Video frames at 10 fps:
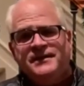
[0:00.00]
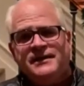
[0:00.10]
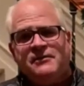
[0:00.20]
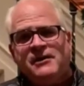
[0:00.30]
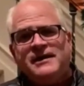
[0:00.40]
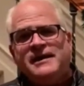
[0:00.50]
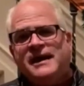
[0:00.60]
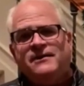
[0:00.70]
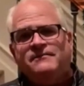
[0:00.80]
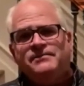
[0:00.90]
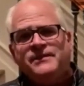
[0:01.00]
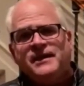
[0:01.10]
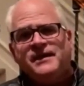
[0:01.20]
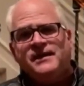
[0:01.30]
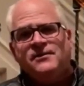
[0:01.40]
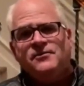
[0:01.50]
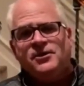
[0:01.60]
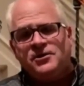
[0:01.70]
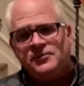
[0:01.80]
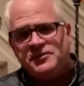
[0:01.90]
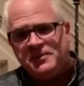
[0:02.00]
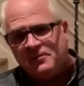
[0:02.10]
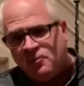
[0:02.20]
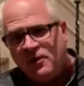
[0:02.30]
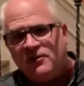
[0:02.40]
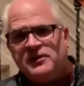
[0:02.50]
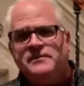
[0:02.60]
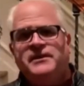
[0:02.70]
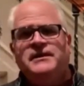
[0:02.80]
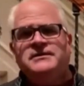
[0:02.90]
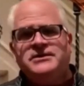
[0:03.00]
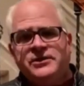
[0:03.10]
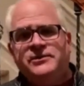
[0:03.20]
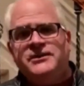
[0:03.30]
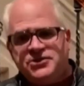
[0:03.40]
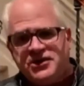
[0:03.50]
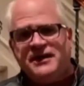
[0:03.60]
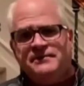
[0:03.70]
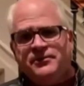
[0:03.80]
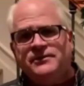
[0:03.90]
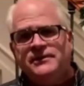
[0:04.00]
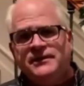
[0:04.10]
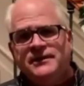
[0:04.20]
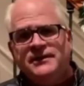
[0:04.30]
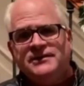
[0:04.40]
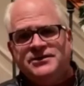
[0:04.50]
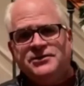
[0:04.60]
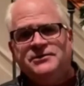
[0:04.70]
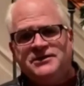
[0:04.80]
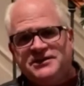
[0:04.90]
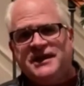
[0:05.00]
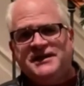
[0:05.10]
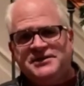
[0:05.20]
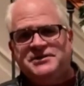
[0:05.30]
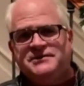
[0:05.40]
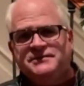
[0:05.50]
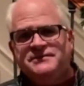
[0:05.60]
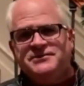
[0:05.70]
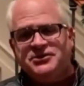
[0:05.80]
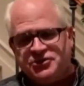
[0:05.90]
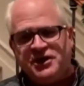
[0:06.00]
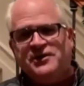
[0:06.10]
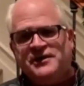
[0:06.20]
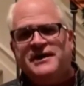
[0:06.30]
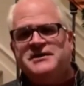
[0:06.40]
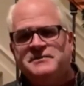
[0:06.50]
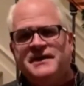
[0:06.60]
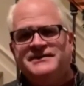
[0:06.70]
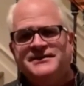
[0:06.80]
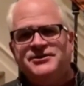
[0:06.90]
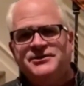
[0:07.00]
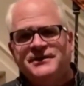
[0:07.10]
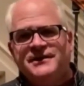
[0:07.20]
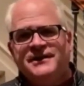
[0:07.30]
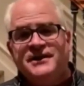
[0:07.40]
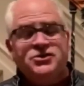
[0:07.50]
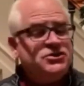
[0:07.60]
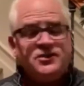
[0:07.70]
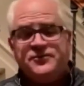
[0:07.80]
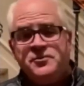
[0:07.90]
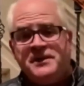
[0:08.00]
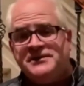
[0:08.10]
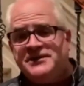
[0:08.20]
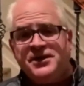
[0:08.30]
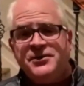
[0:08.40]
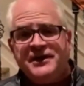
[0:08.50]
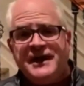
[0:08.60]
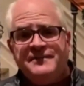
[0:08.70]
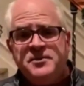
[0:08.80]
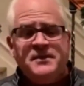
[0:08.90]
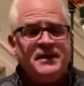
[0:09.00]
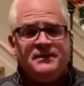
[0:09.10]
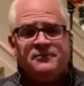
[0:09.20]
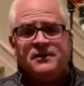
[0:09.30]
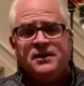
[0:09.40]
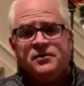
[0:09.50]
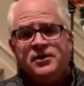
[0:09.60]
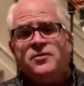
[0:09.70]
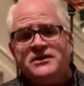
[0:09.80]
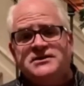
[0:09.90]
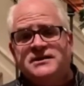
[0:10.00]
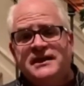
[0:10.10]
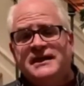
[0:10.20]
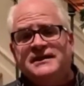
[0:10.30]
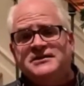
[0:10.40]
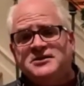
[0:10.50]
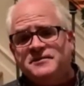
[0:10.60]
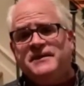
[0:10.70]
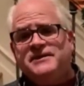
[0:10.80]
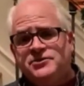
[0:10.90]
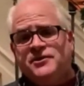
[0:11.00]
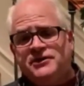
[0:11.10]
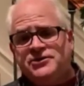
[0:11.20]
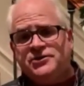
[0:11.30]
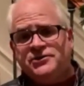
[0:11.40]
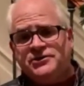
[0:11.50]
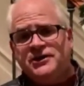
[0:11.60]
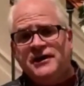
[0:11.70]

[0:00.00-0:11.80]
Now, right now, we're going to be welcoming Tony Schabel to the stage to share today's message. Just a few months ago, he came to me and requested that he could speak to our church